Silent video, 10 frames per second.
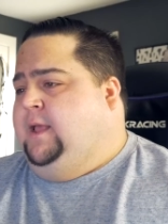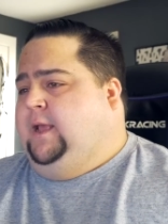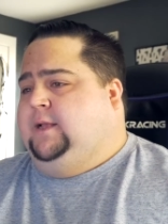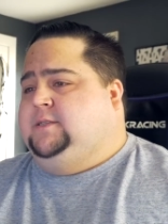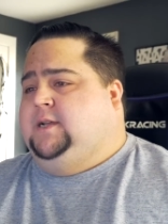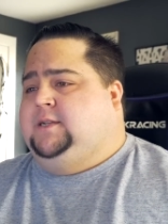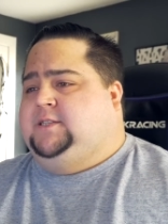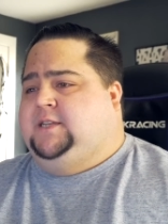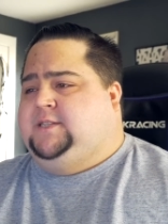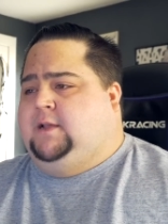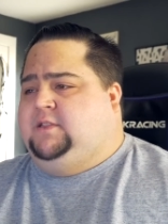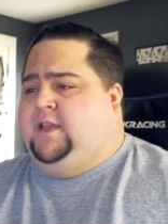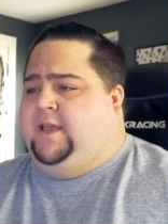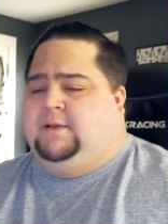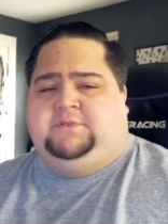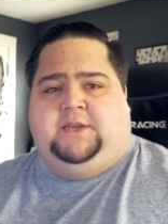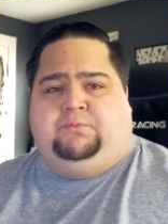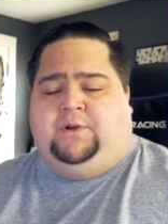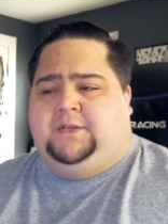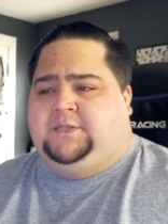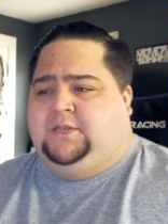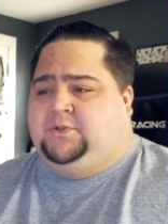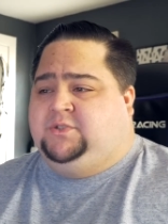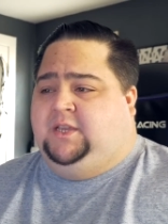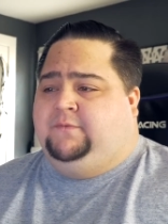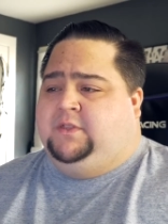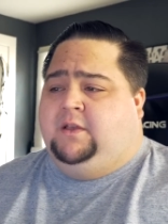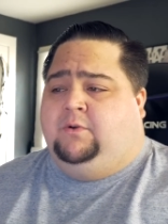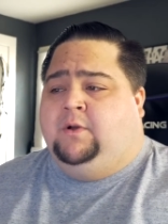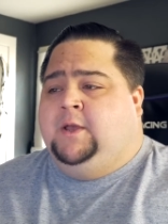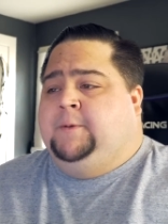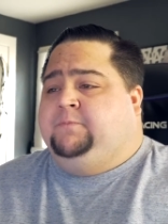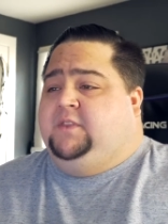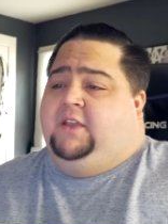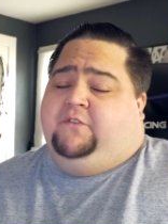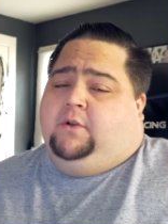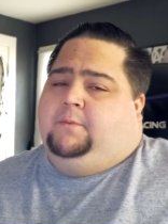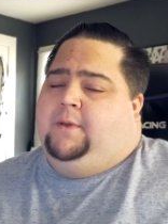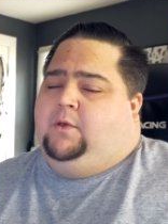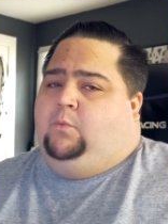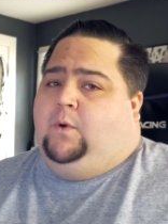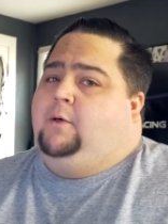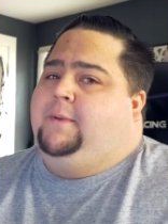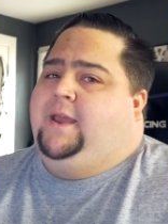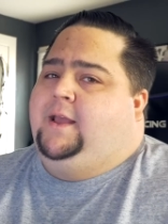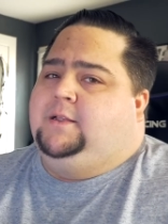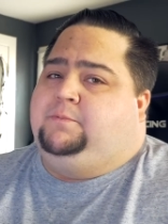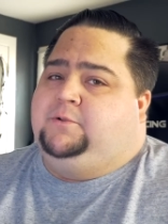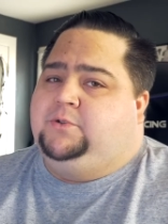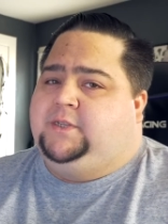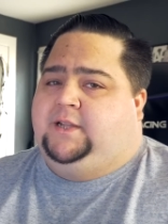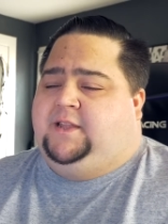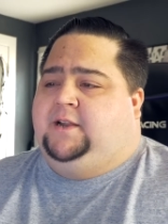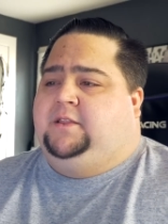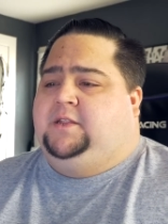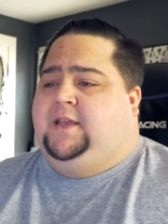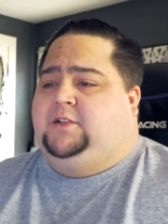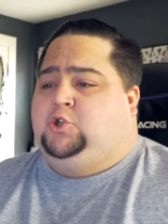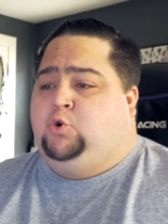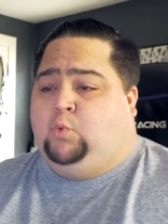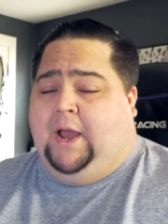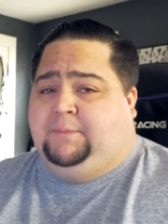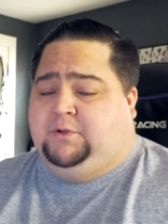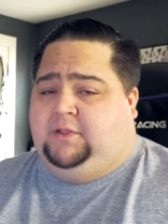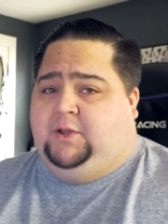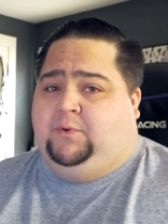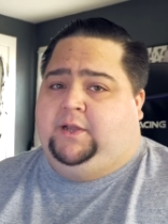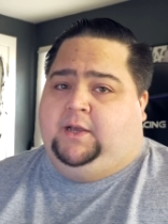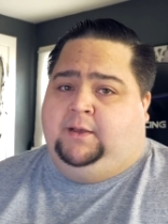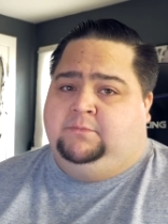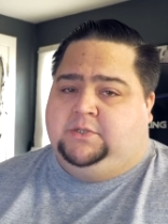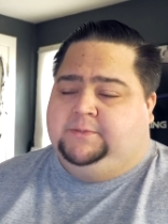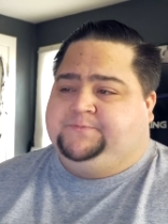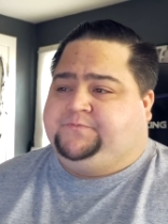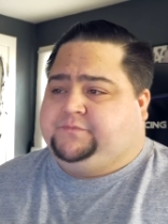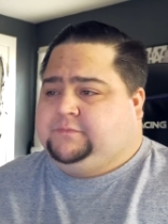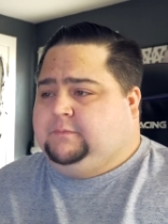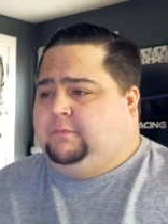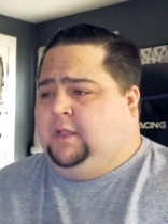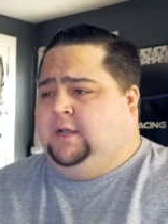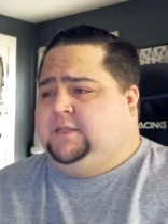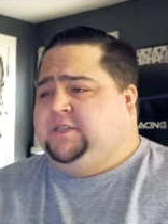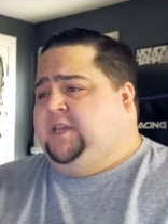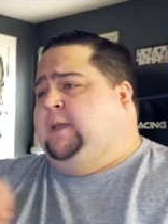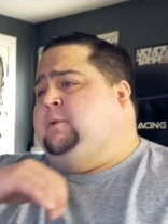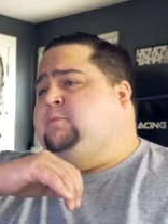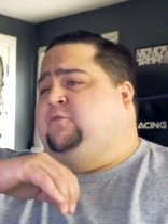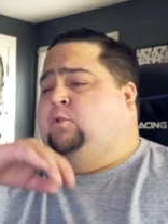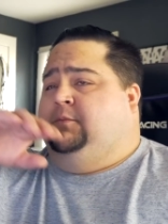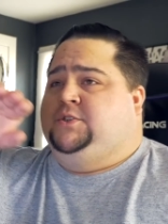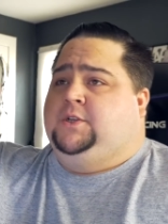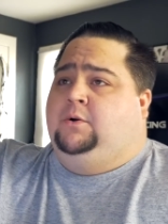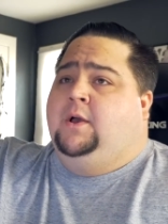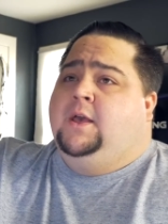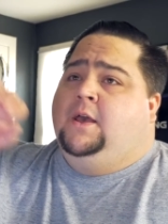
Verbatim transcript: and uh, test out the AMD processors, even though they very well might end up losing at the end of the day to Raptor Lake when it comes uh, to gaming performance. So